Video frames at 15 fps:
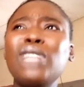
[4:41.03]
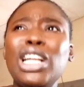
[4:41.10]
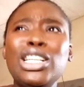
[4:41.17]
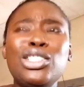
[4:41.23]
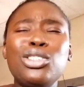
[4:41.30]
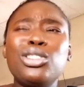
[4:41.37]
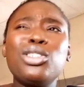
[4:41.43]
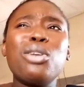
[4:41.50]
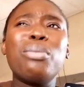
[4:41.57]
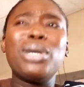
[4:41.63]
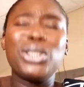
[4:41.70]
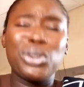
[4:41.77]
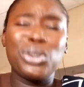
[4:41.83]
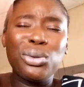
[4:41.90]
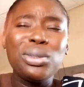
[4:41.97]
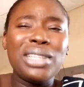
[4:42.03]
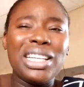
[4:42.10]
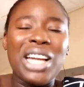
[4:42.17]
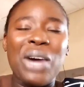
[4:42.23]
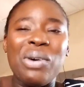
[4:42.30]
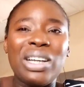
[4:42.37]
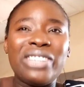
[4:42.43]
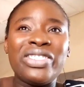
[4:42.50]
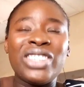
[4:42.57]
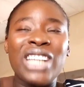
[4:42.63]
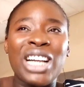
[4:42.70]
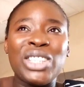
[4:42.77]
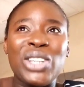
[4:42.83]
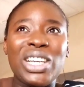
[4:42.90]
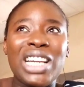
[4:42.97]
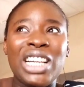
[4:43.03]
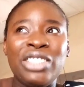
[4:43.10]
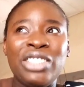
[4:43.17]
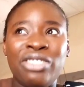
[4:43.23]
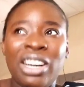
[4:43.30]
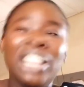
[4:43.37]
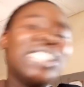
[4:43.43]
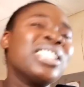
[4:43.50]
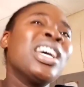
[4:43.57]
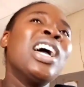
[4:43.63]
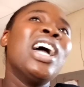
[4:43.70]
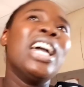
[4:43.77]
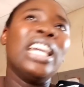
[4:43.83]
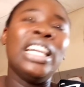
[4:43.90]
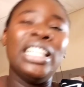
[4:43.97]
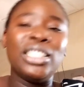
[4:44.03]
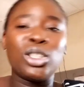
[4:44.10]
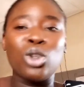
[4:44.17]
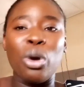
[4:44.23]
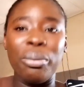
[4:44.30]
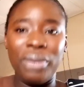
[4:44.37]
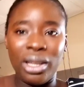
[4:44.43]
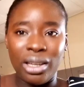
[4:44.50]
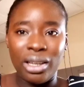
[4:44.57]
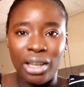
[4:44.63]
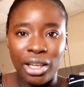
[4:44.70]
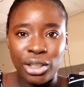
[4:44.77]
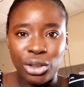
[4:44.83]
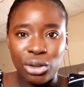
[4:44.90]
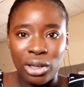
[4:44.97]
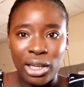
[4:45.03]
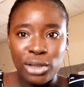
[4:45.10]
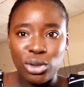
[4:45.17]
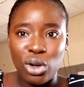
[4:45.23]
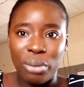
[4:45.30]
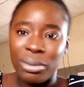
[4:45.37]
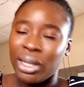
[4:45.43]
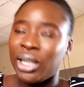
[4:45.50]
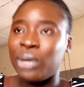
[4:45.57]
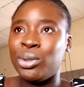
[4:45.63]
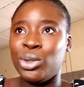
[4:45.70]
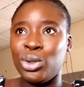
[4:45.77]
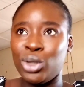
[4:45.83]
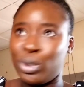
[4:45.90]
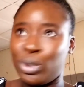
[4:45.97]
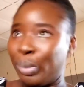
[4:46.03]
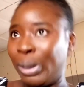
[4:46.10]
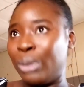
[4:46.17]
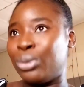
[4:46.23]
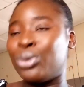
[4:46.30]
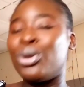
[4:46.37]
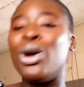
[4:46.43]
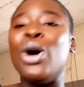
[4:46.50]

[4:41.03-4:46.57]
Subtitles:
So the number two thing I would actually advise is communication. Learn to communicate with your spouse.